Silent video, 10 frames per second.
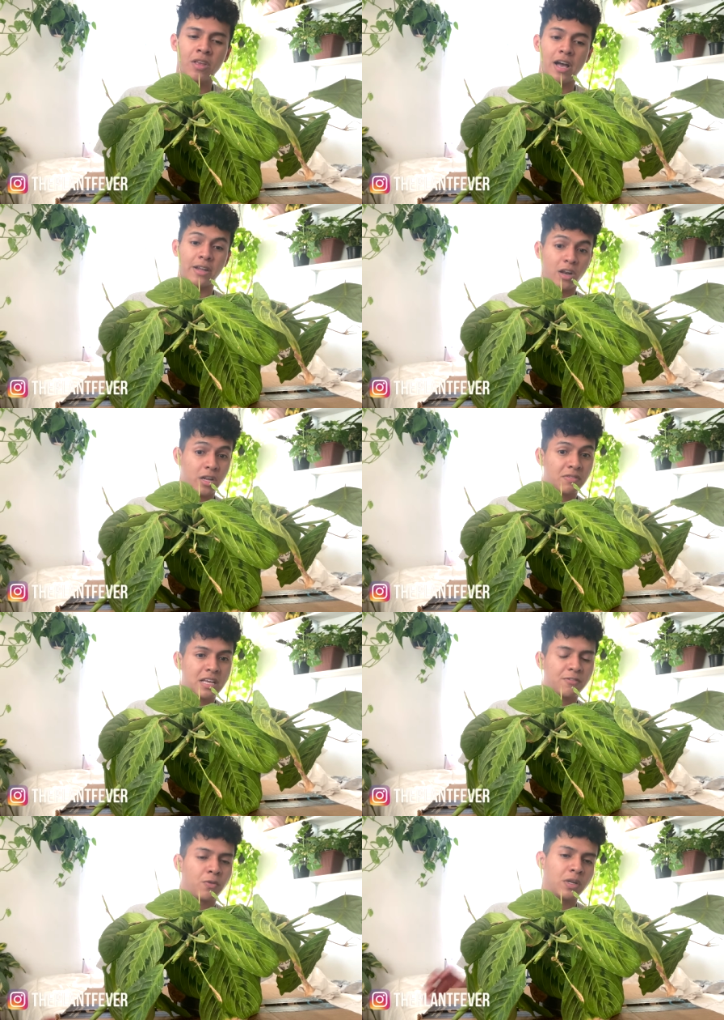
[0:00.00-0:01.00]
and a lot of
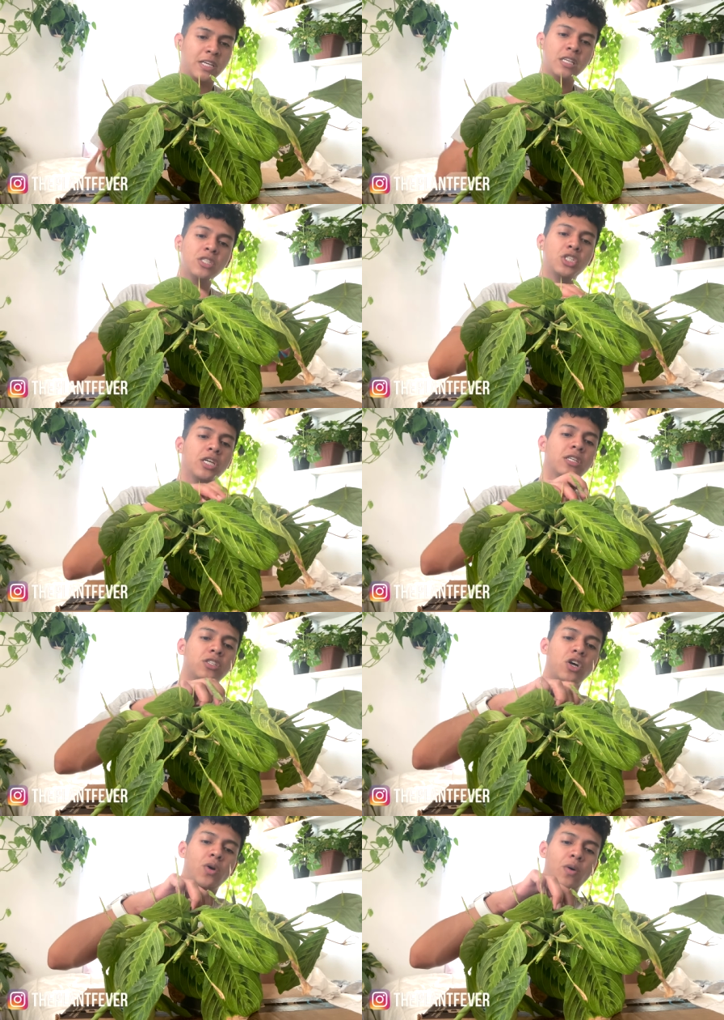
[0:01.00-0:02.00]
dead foliage
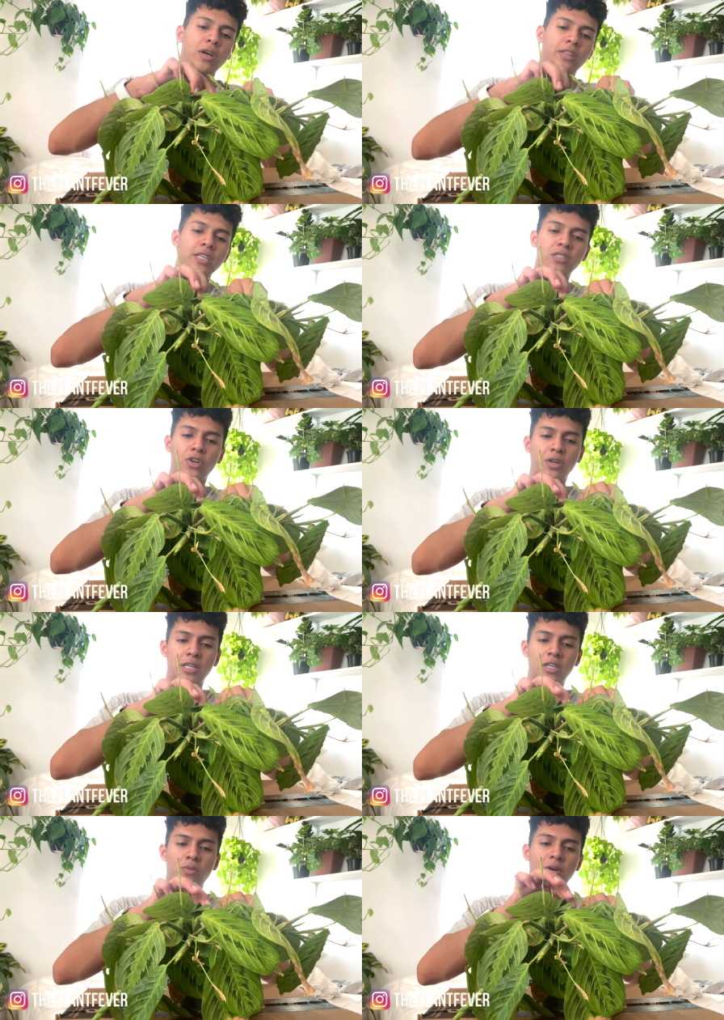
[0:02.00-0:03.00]
so this
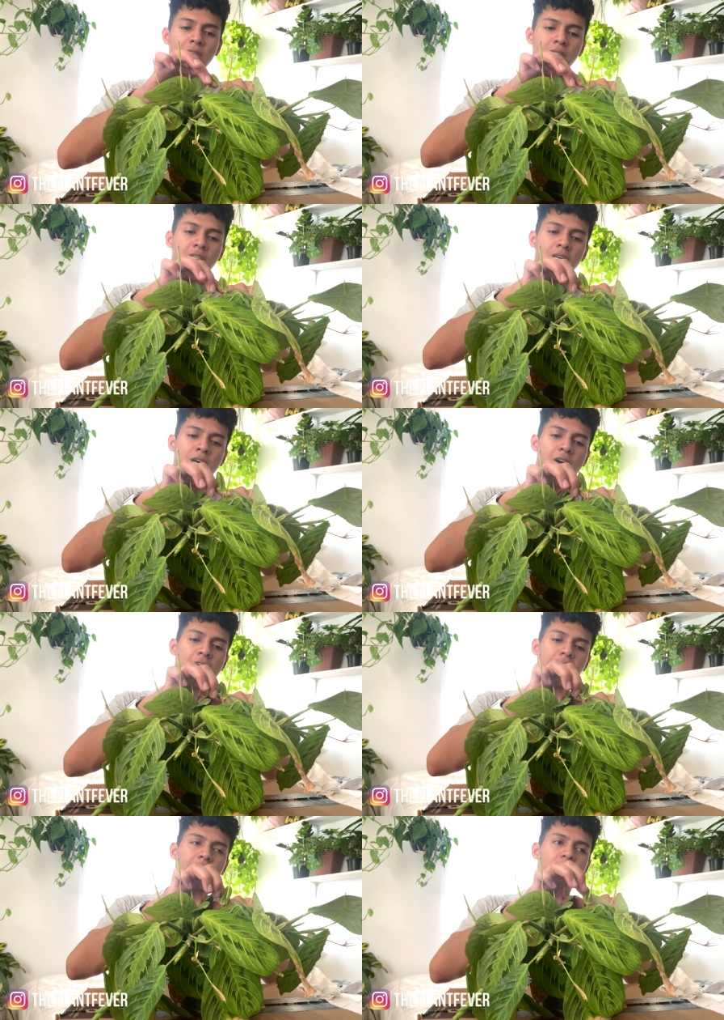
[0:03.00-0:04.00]
girly was
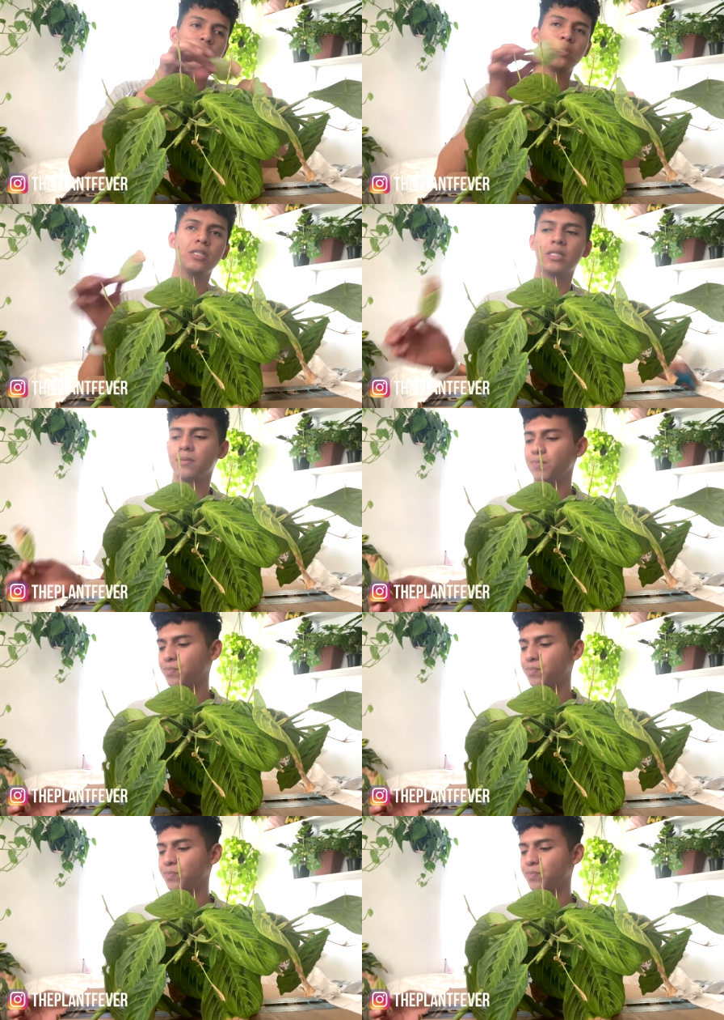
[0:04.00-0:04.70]
i think it was